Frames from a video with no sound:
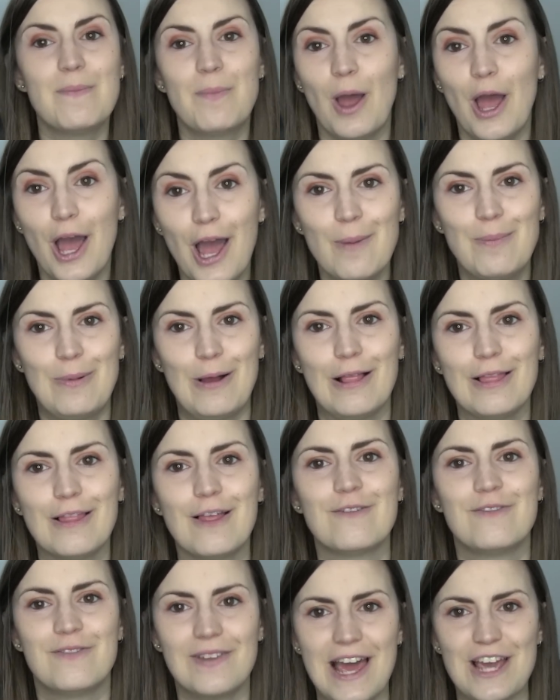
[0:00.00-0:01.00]

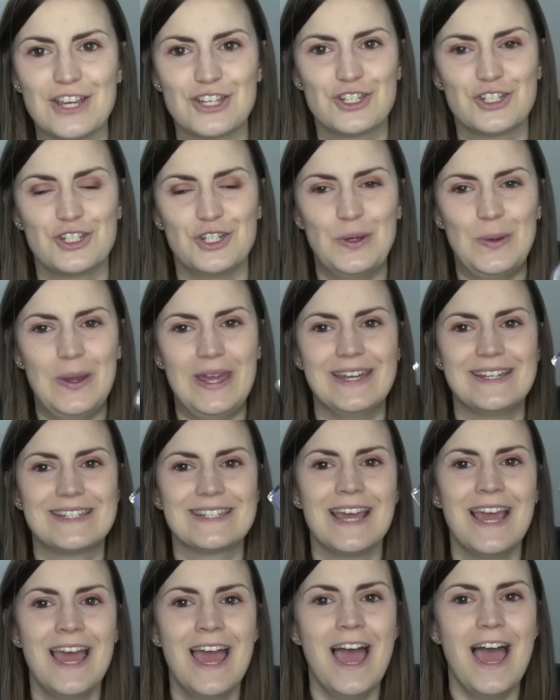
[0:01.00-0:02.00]
purple flash to
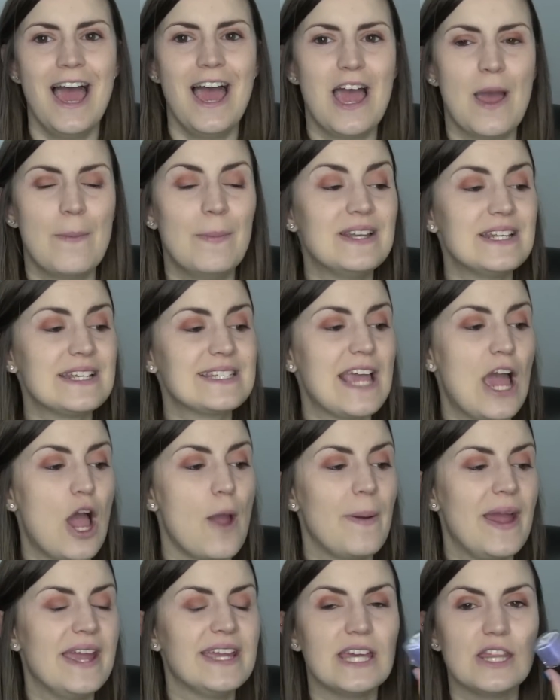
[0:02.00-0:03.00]
it. It does
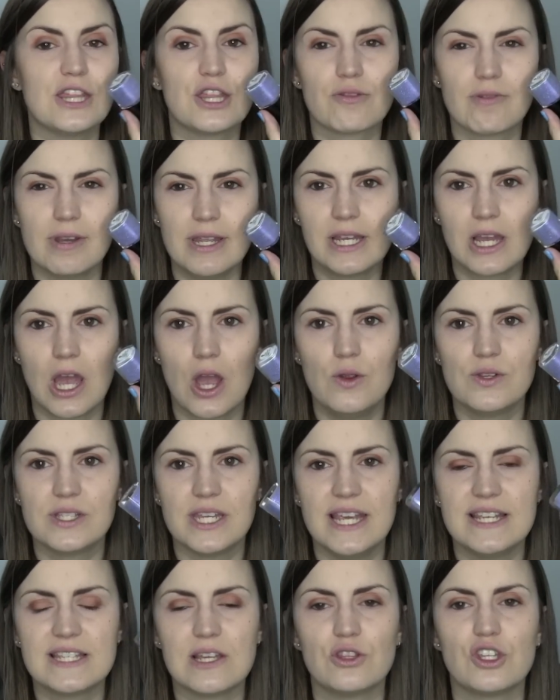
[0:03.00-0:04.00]
get opaque in 3
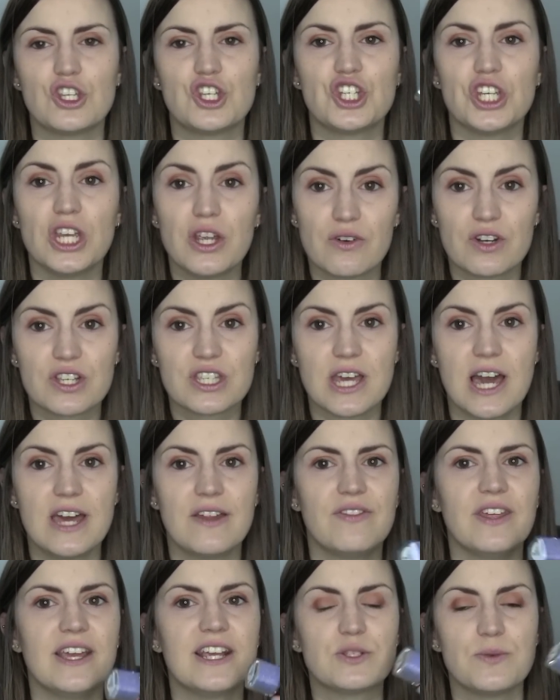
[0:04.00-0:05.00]
coats. It is on the sheerer
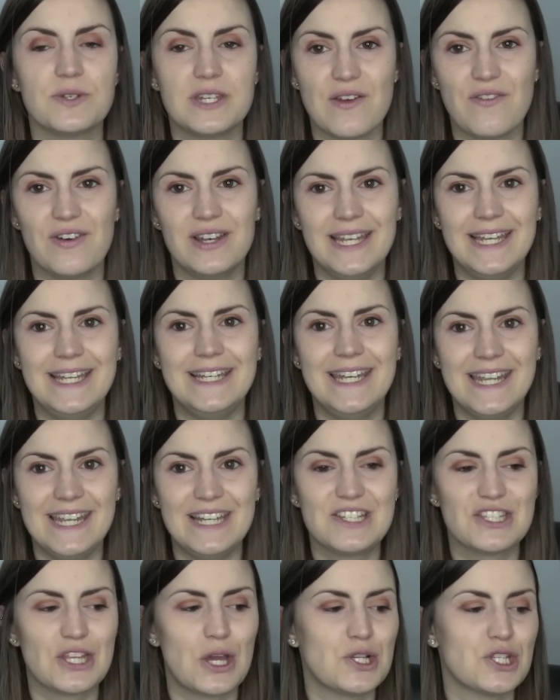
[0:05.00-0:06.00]
side of things, so it definitely
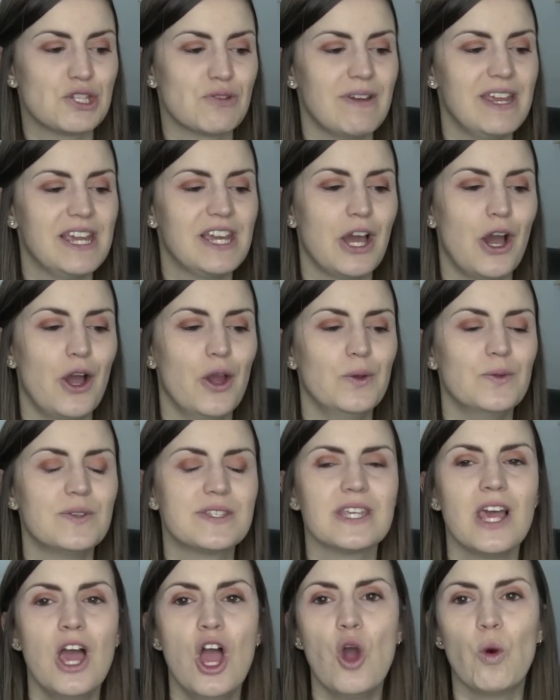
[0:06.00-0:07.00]
needs those 3
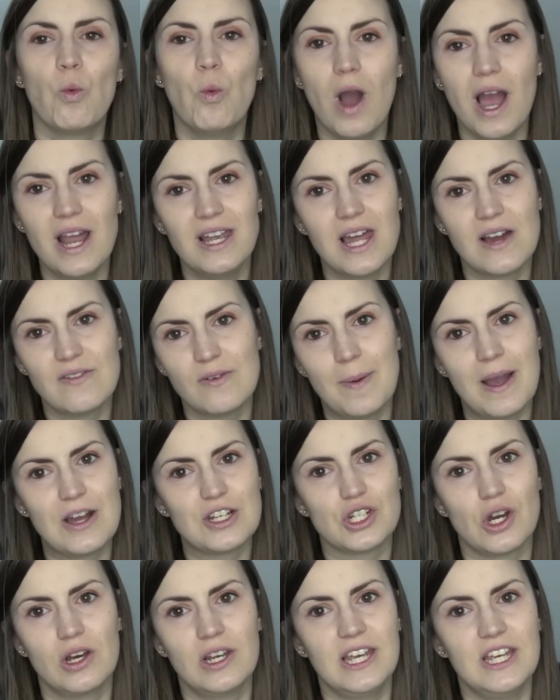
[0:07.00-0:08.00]
coats. What I love
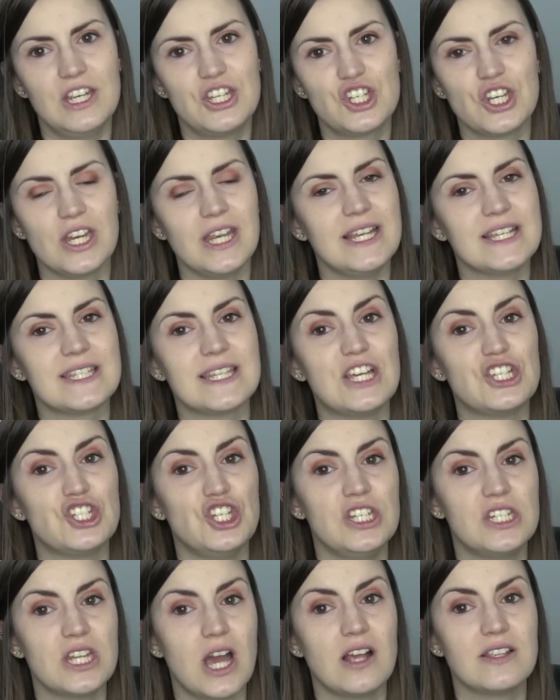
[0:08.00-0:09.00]
about Dollish is that
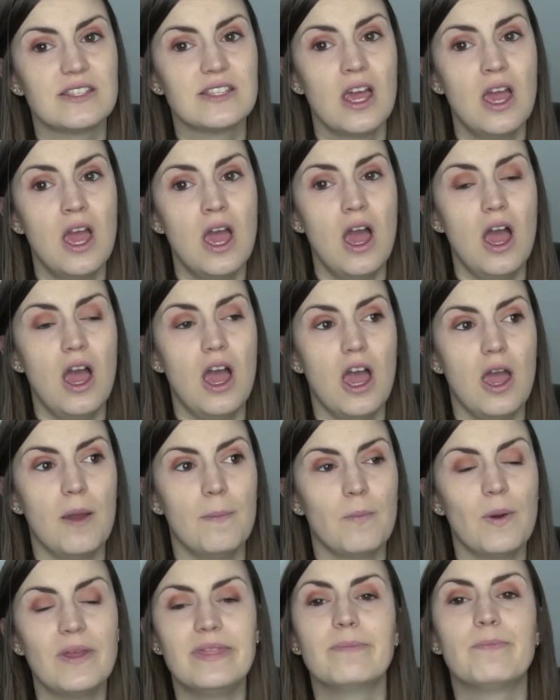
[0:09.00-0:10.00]
she does,
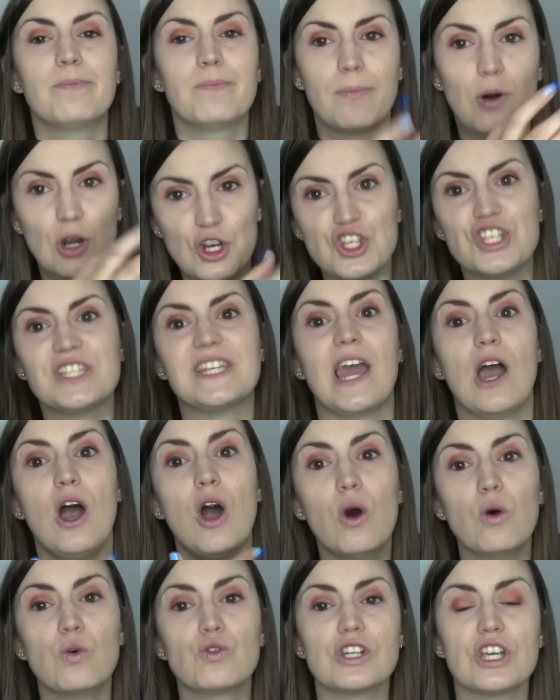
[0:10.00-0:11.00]
when polishes
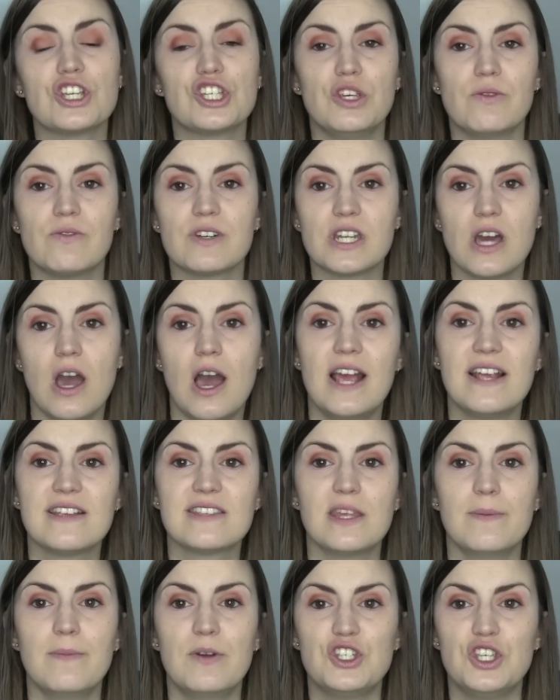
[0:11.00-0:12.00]
get older, she
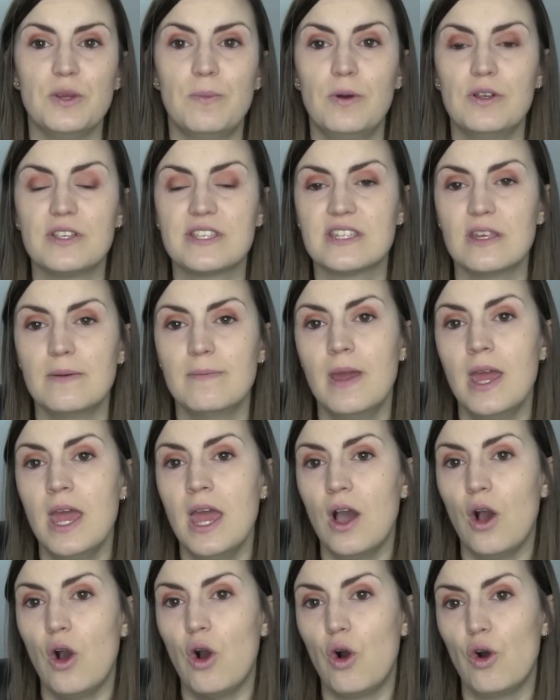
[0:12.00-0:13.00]
retires them and she puts them
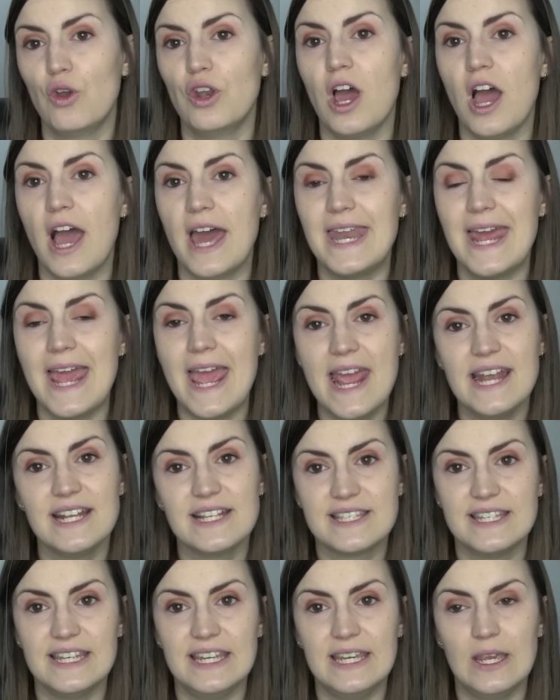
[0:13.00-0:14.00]
on an
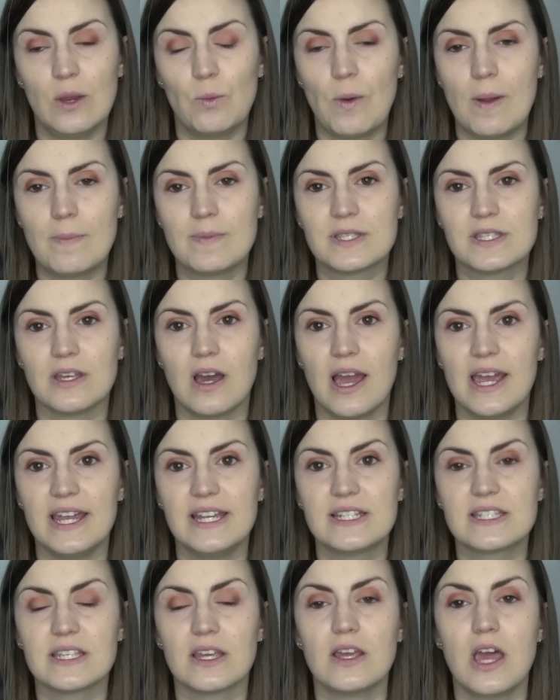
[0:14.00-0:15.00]
Etsy
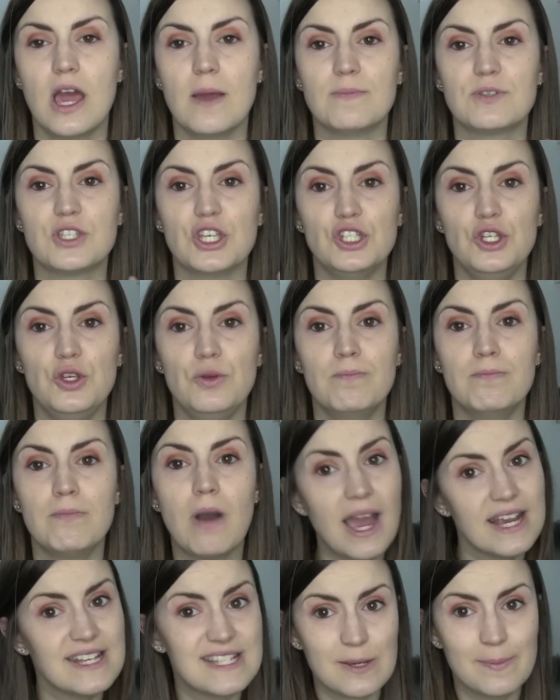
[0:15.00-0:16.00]
website. So you
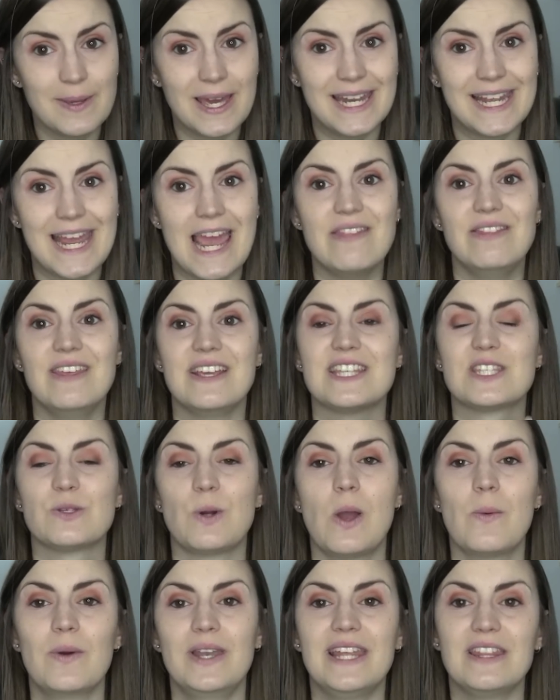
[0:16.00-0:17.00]
might still be able to get this.
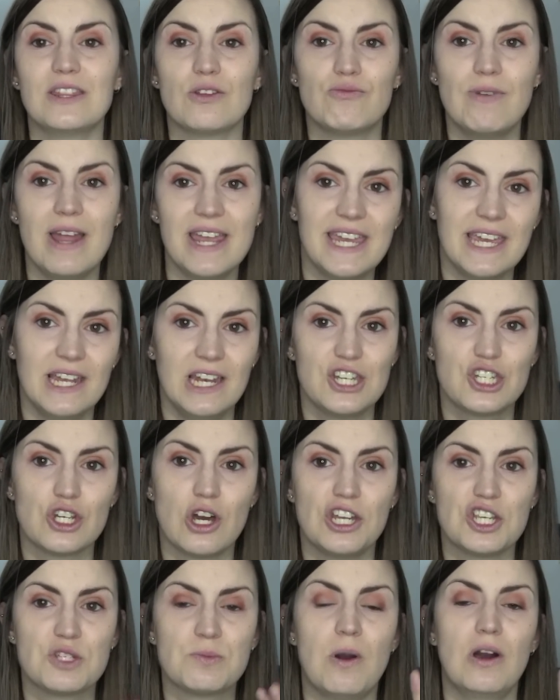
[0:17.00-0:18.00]
So I will link the regular
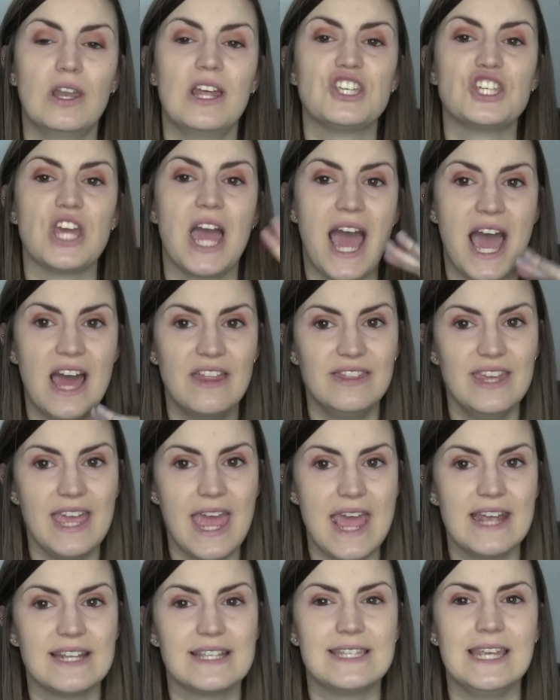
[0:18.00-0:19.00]
Dollish polish and
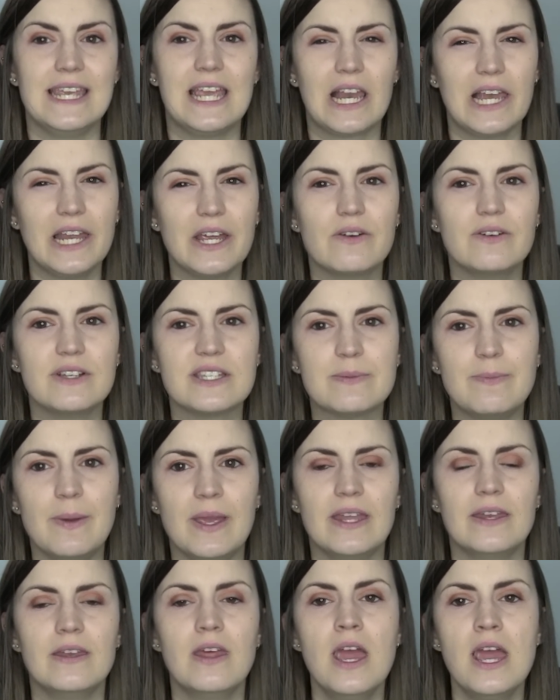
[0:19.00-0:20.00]
the Etsy clearance
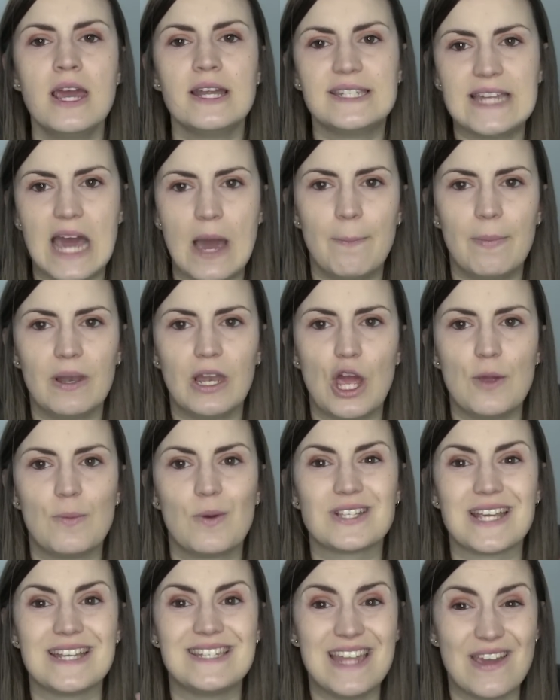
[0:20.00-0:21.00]
bin down below,
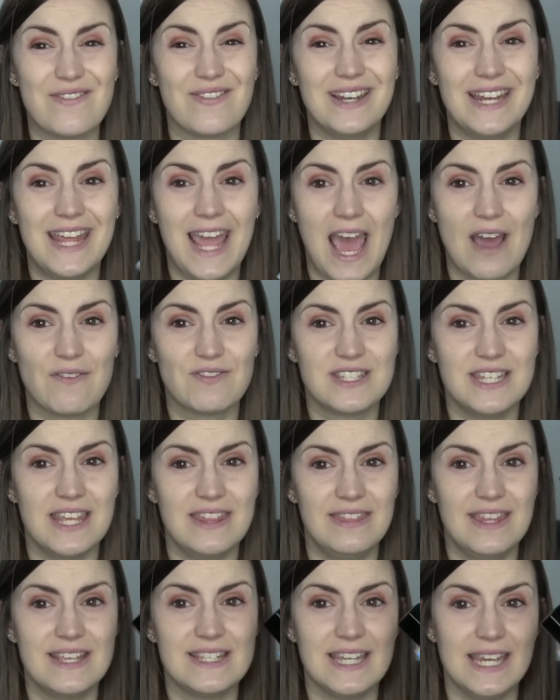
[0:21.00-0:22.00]
because I definitely have
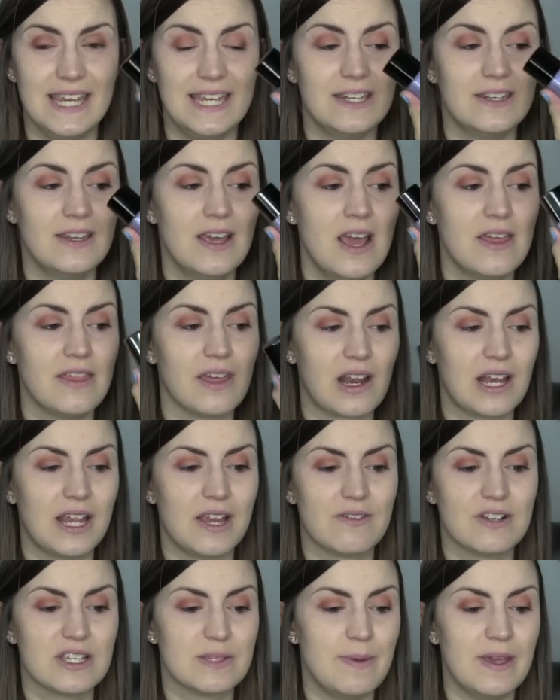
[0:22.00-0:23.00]
seen this in the
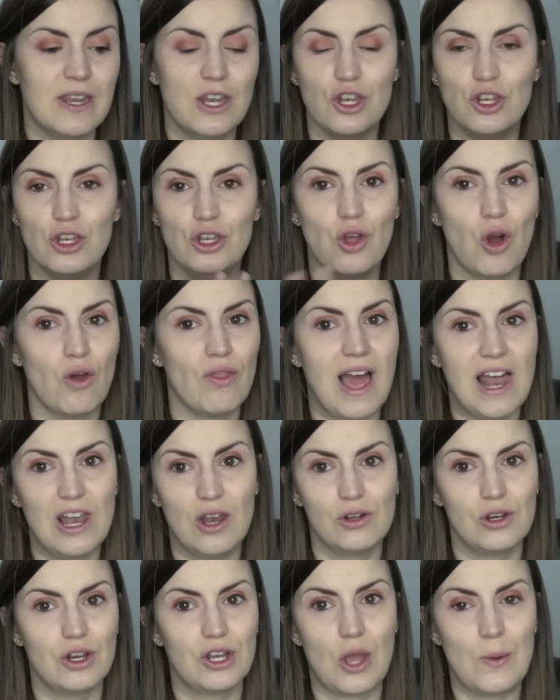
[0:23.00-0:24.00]
clearance bin not that
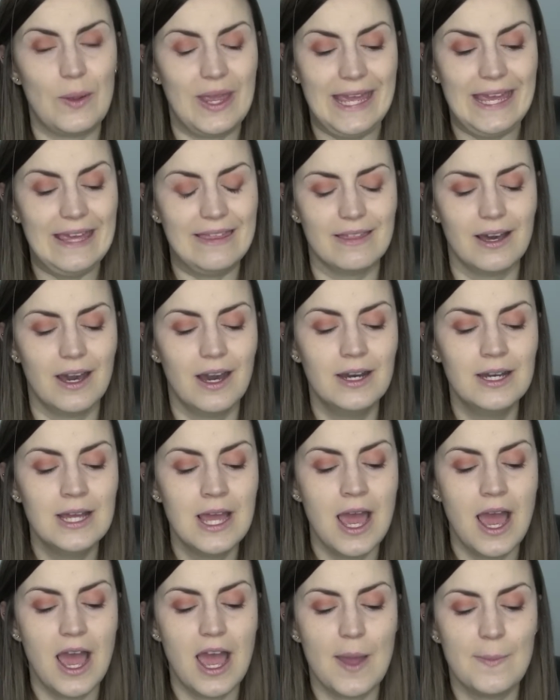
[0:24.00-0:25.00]
long ago either.
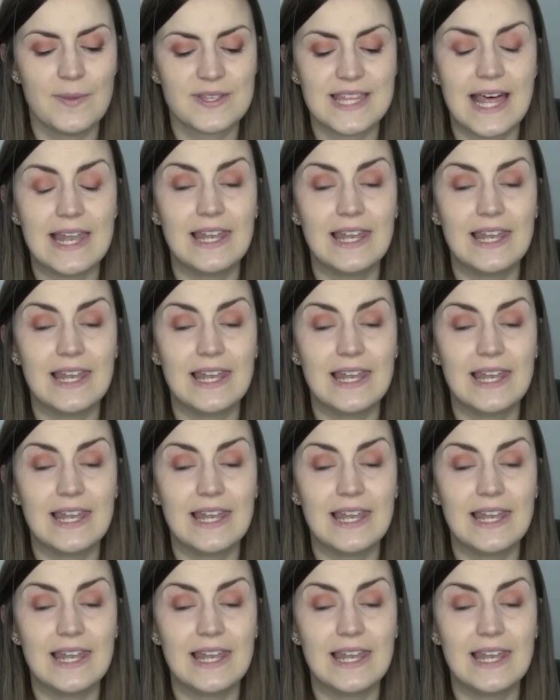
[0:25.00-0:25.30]
So